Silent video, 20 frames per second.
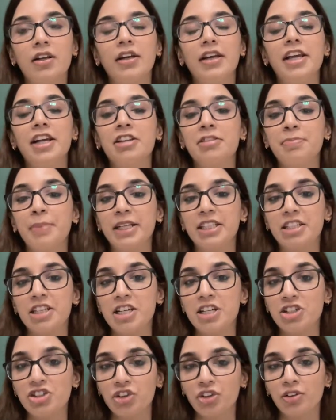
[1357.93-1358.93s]

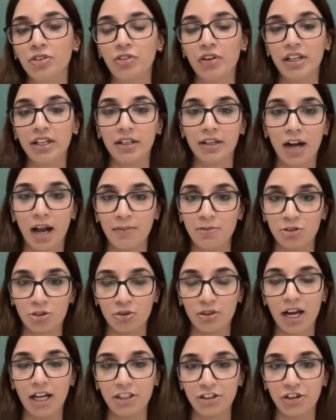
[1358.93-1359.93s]
expectations when it comes to
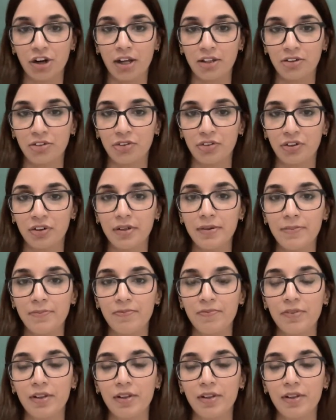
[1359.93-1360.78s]
that transfer.